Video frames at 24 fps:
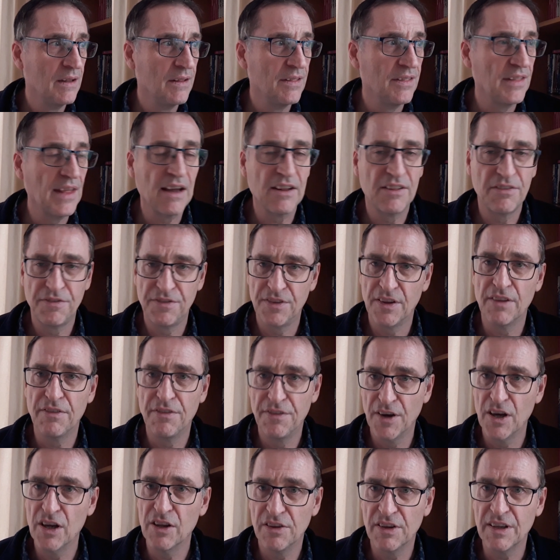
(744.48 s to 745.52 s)
that's the
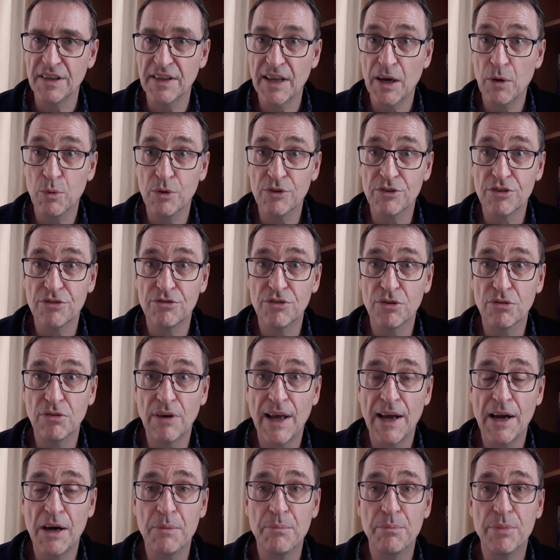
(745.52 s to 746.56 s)
first thing they'll want to rule
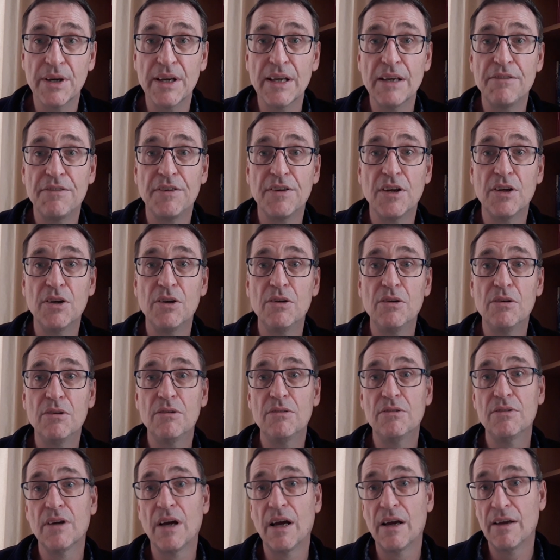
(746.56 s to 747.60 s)
out. But if you
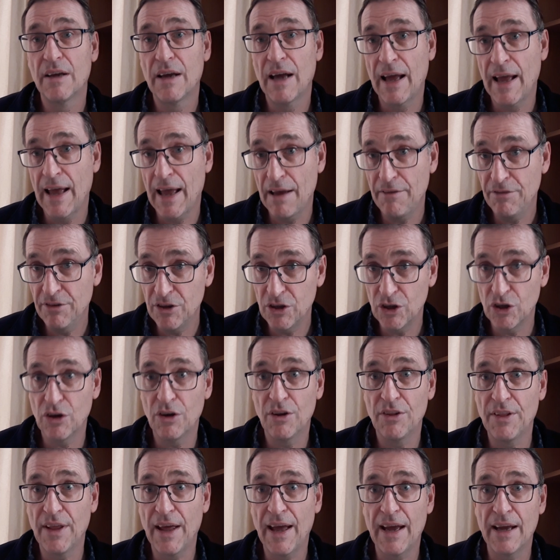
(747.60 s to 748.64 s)
haven't
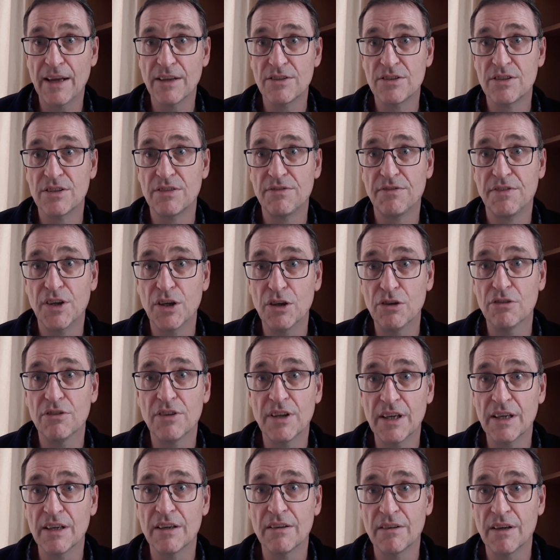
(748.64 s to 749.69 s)
got that
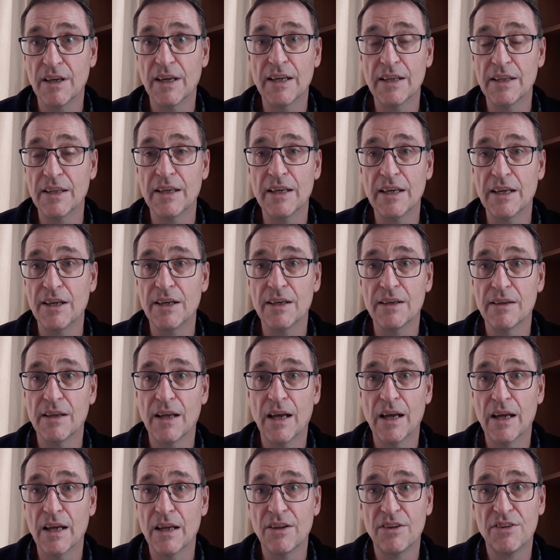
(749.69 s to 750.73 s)
fusing in the
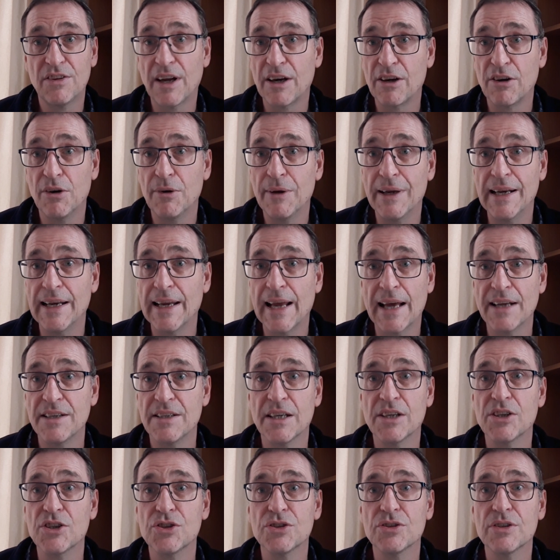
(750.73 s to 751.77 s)
sacroiliac
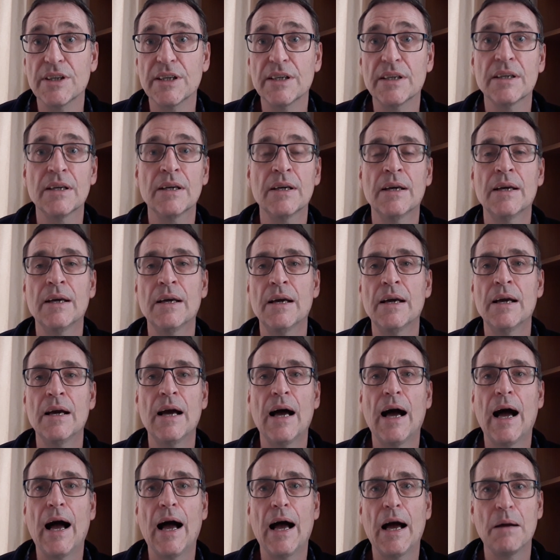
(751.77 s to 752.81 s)
joint,
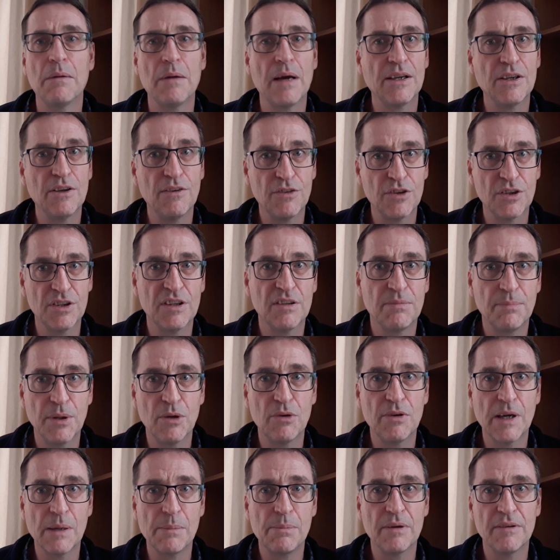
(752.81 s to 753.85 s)
and you've got this
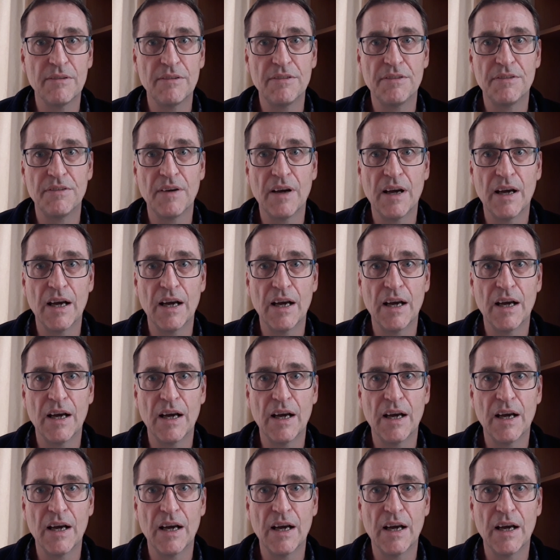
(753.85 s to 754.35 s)
buildup of